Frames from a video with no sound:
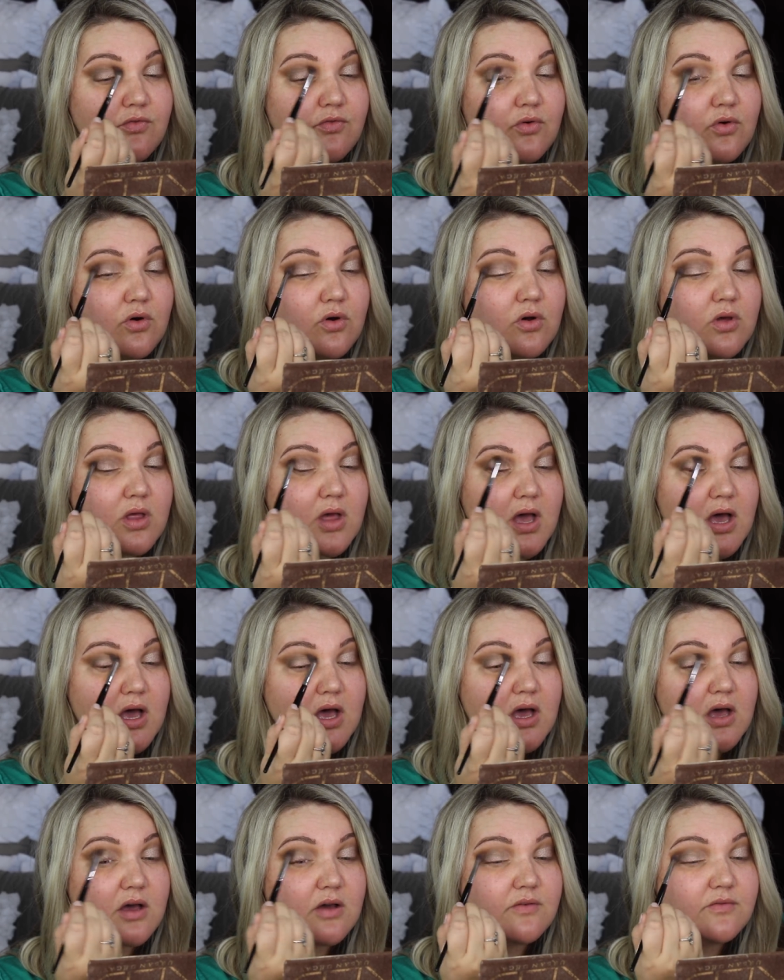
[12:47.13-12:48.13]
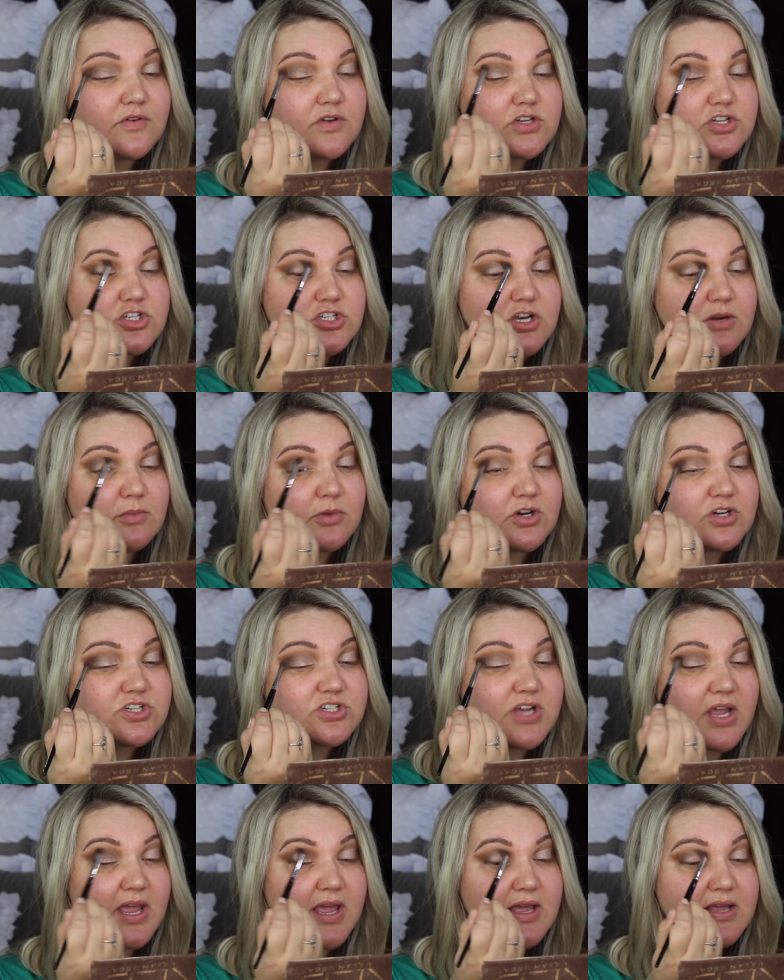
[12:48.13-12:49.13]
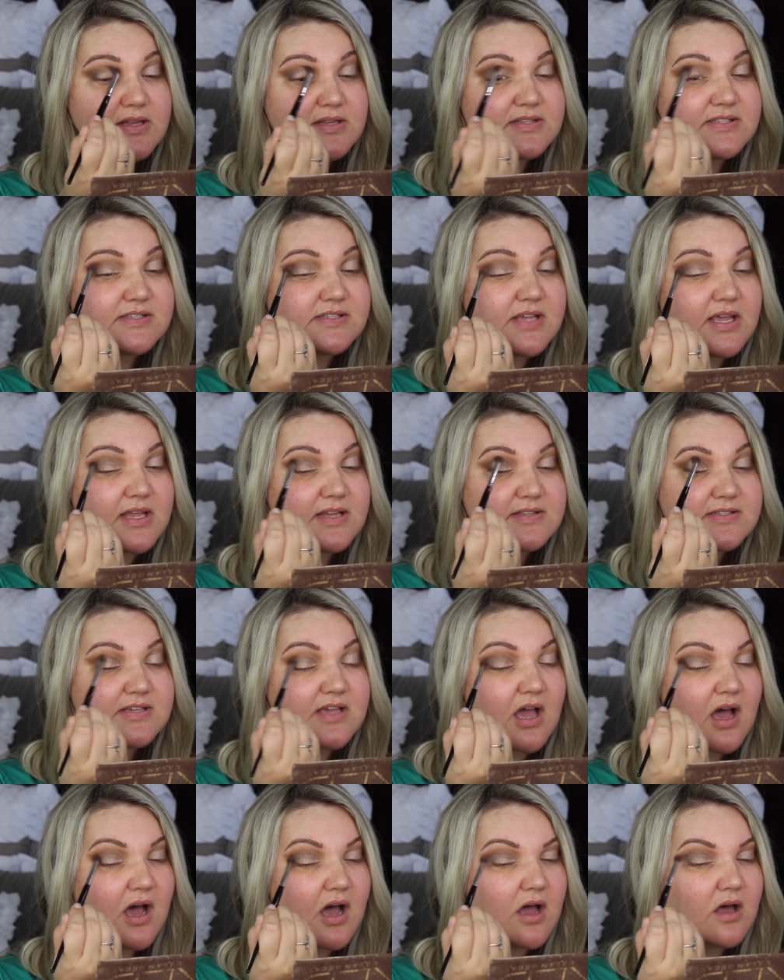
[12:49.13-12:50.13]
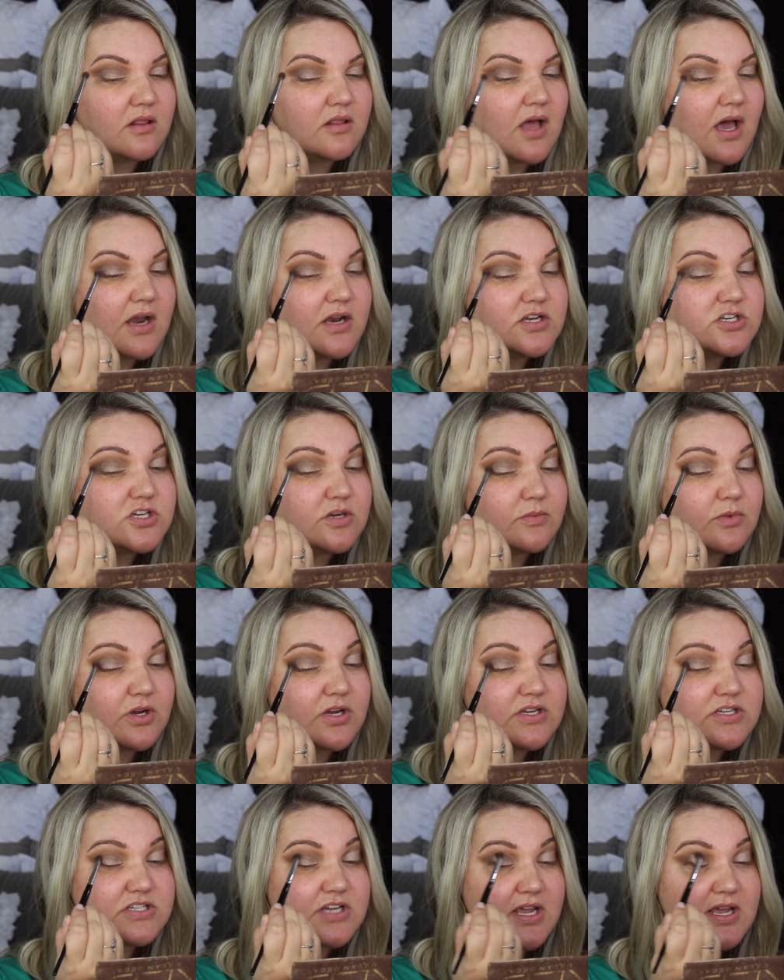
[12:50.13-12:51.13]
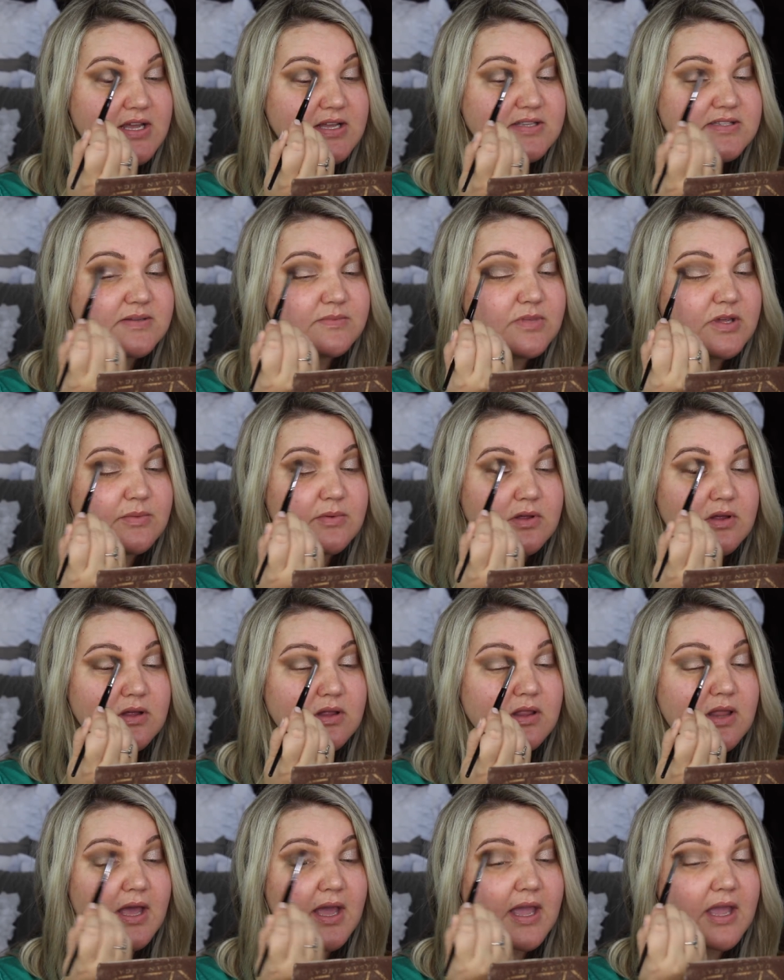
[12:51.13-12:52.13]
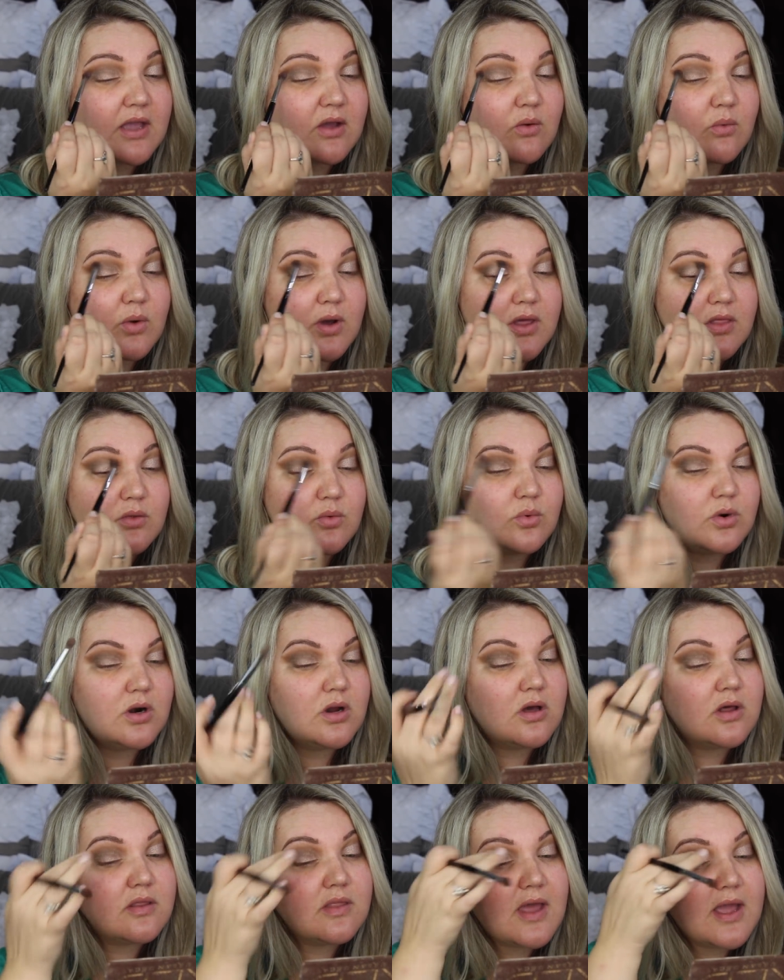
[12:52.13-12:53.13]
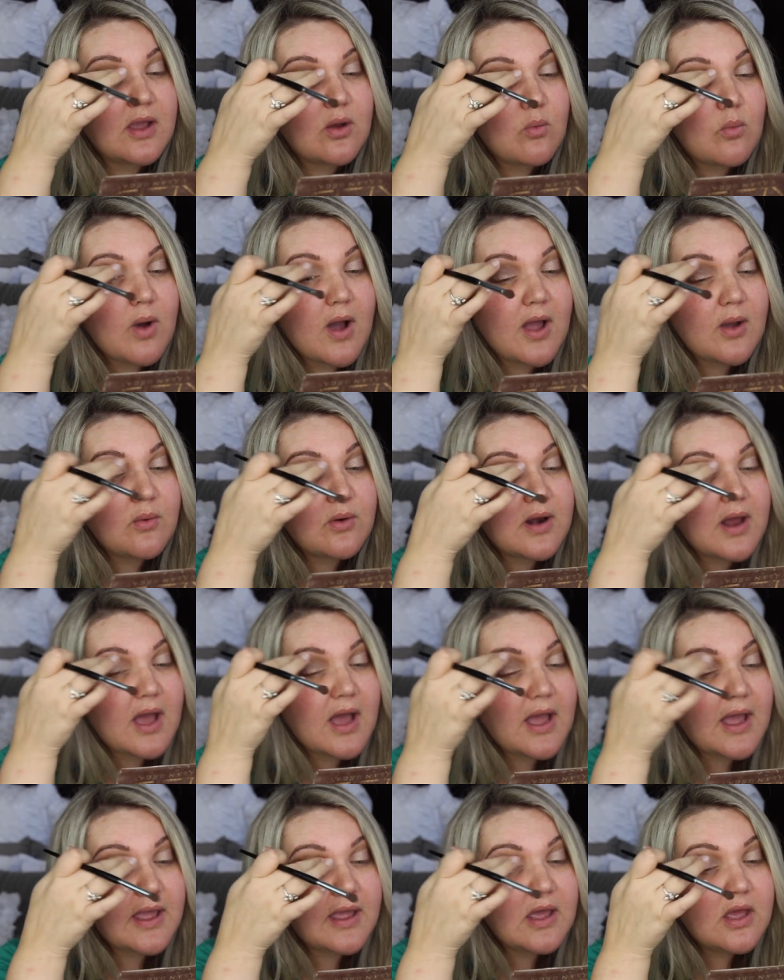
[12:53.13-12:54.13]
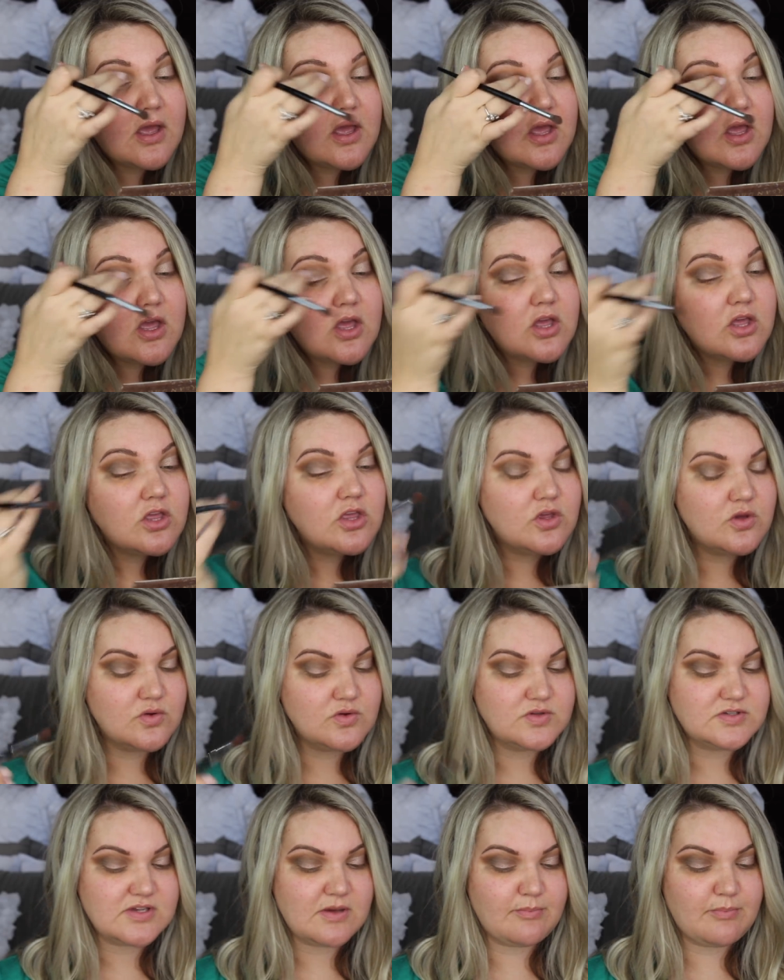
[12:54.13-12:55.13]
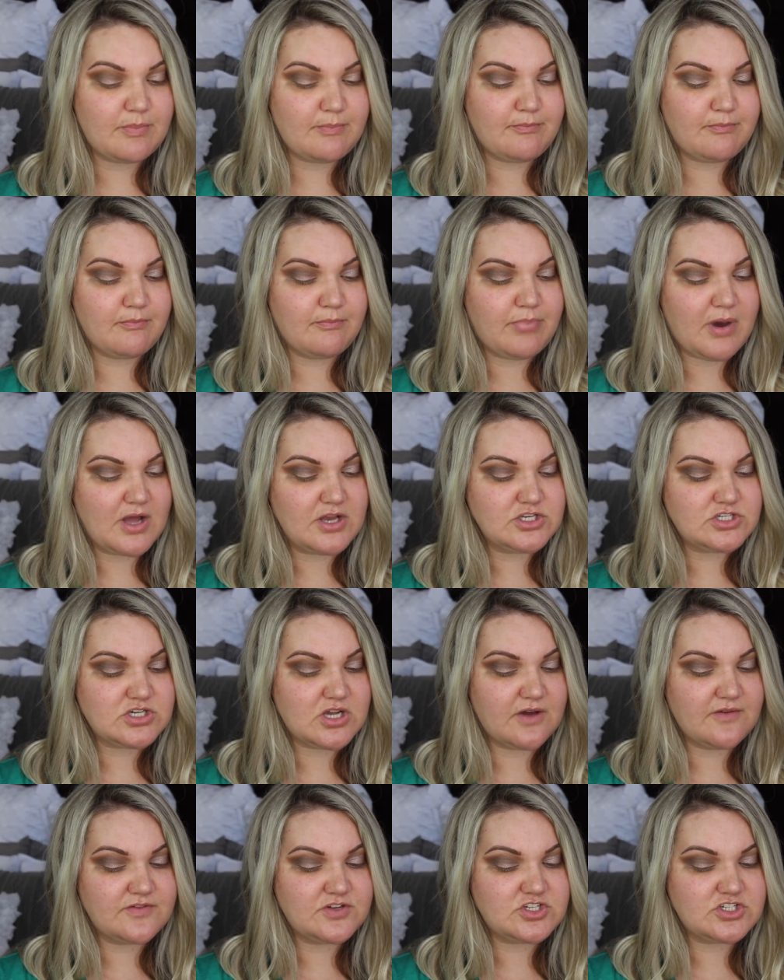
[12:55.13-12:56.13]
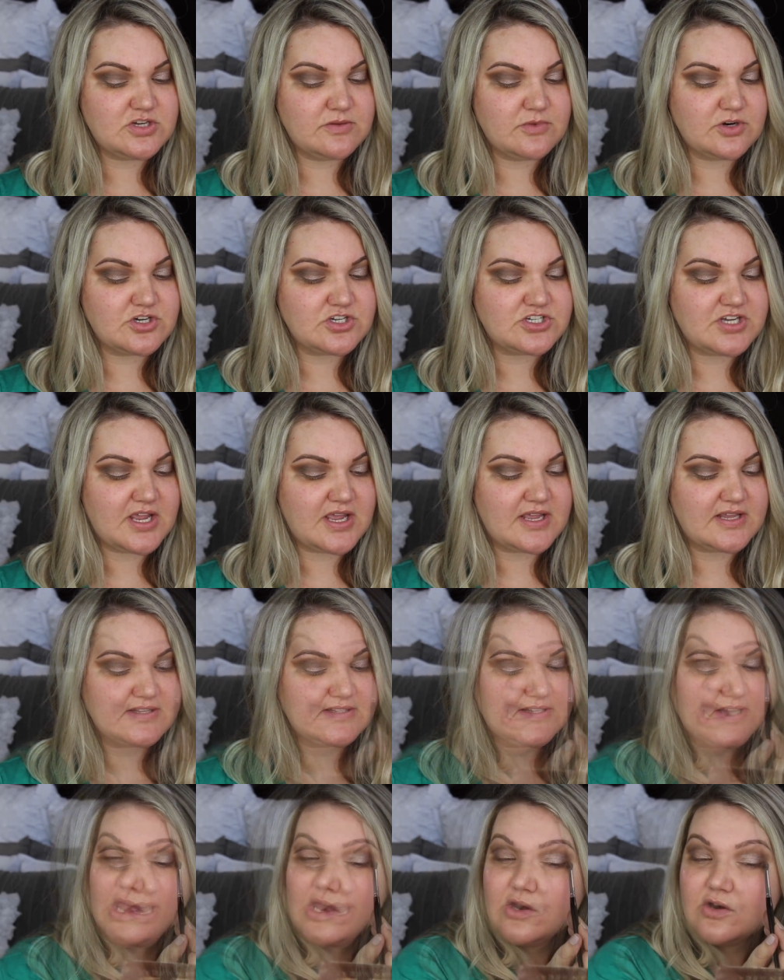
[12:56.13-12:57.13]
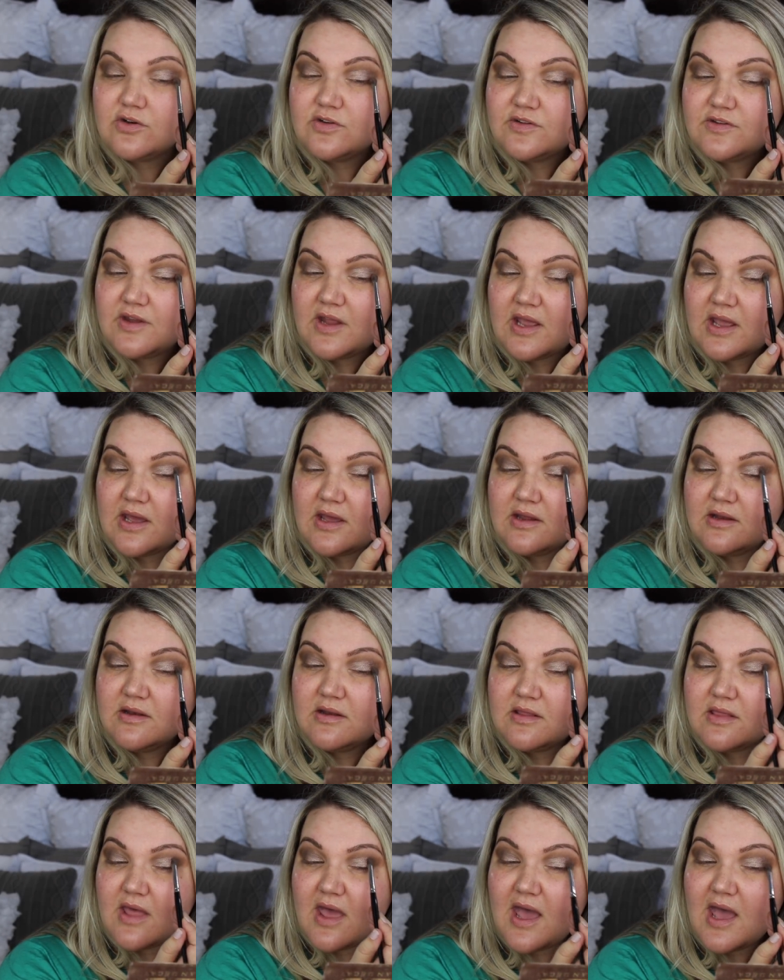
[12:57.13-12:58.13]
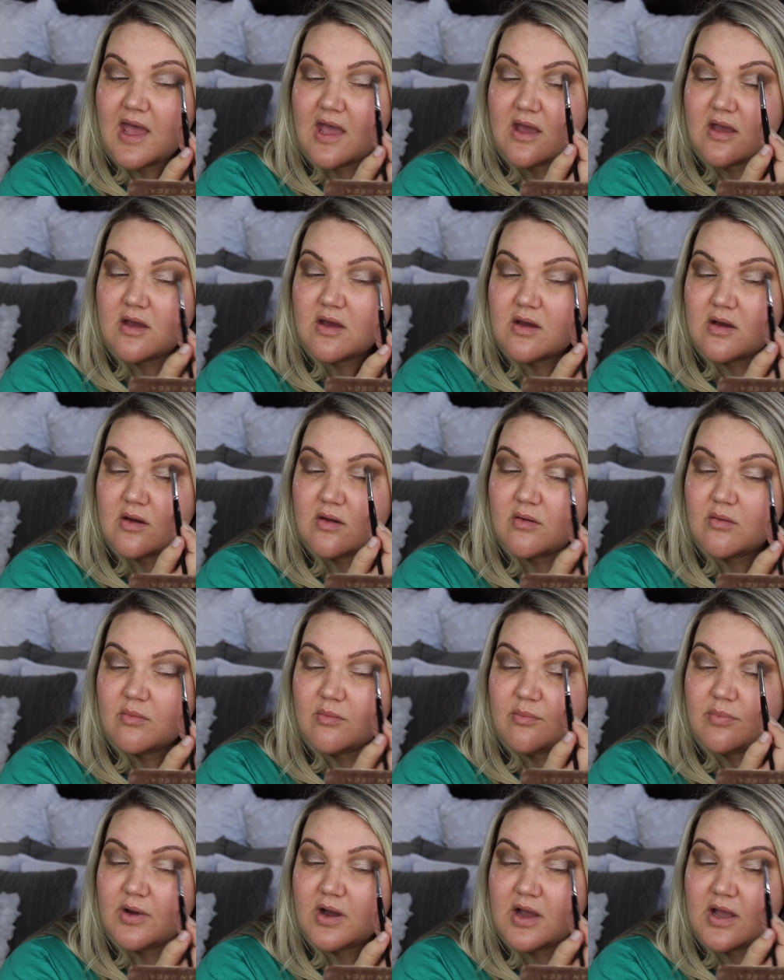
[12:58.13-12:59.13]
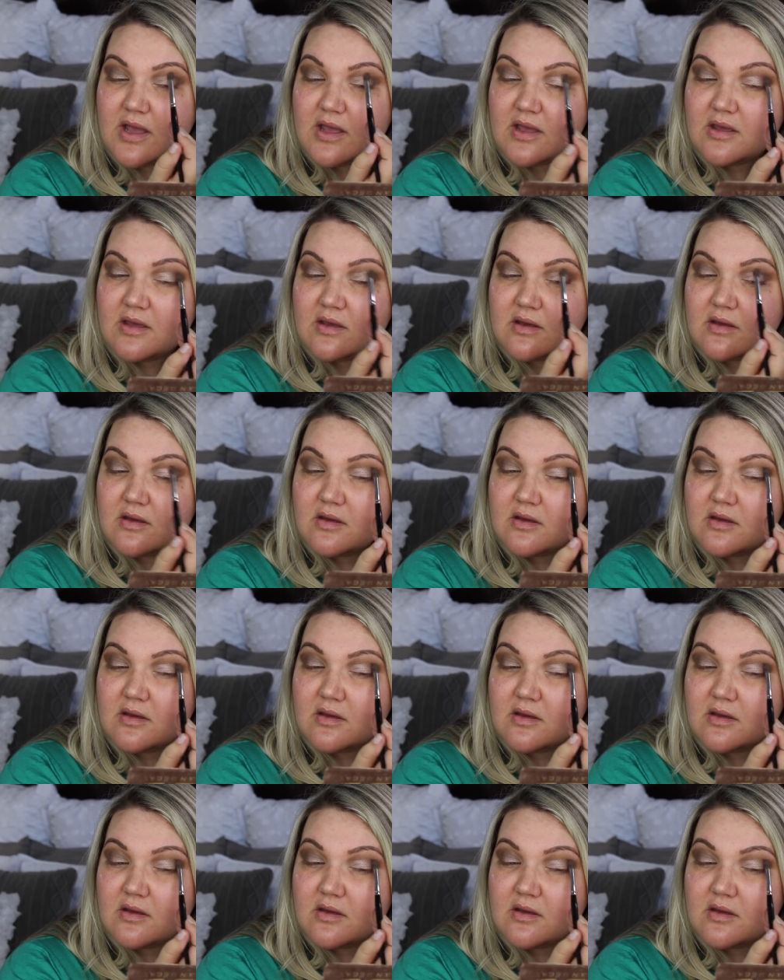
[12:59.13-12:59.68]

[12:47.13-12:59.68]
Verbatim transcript: full of shimmer shades. It's got a lot of shimmery shades and people are like, what in the world? Like, why would I use a bunch of shimmer shades? I understand that, but